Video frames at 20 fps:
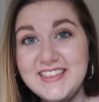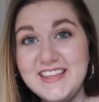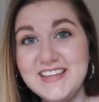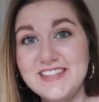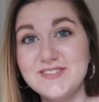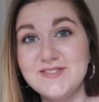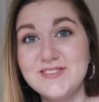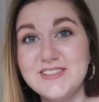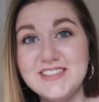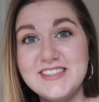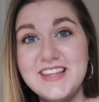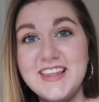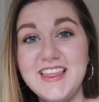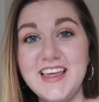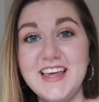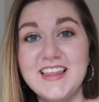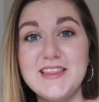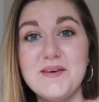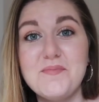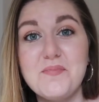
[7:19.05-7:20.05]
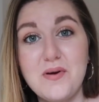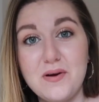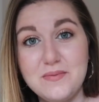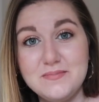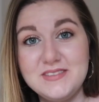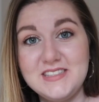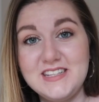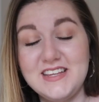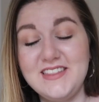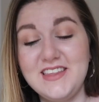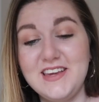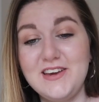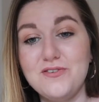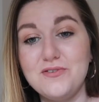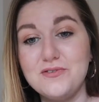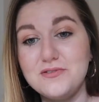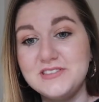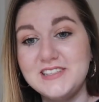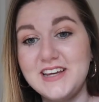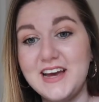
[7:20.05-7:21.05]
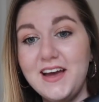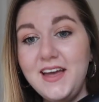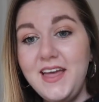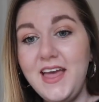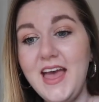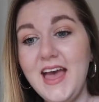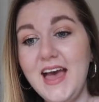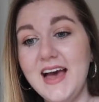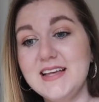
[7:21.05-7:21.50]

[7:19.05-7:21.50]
This was the thing that prompted the order,